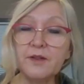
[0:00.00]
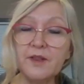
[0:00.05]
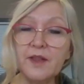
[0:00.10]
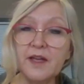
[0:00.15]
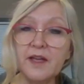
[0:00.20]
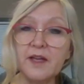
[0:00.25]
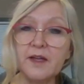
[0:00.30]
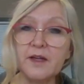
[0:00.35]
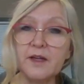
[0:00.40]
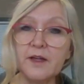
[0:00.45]

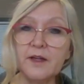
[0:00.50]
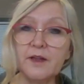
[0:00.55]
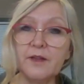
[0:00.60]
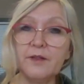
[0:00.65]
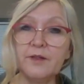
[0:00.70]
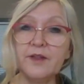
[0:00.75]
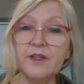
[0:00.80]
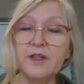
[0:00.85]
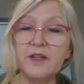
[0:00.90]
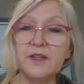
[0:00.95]
the
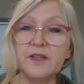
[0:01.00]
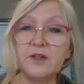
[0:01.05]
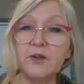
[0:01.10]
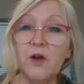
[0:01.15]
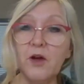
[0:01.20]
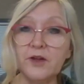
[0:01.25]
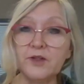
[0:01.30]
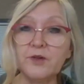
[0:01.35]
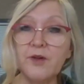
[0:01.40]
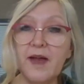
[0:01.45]
the
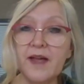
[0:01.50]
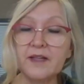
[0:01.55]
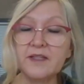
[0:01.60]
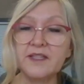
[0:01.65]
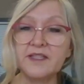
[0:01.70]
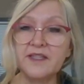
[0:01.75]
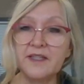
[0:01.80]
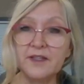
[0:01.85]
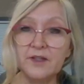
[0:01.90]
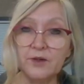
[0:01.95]

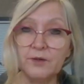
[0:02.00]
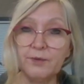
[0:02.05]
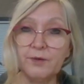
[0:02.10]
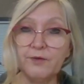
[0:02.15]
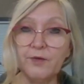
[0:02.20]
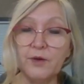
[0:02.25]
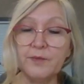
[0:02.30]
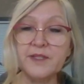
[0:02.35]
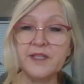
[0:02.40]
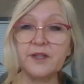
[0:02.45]
contract,
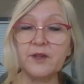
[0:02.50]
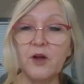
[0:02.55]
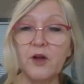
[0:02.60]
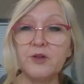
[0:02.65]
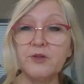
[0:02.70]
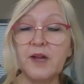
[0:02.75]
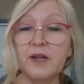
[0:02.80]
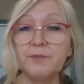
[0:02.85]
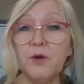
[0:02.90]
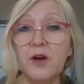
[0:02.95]
performance of the
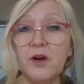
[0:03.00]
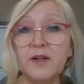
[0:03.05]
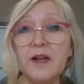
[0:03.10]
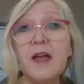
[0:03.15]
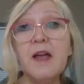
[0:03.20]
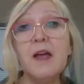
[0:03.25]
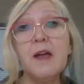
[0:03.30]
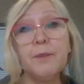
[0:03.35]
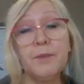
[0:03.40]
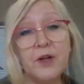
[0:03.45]
contract part,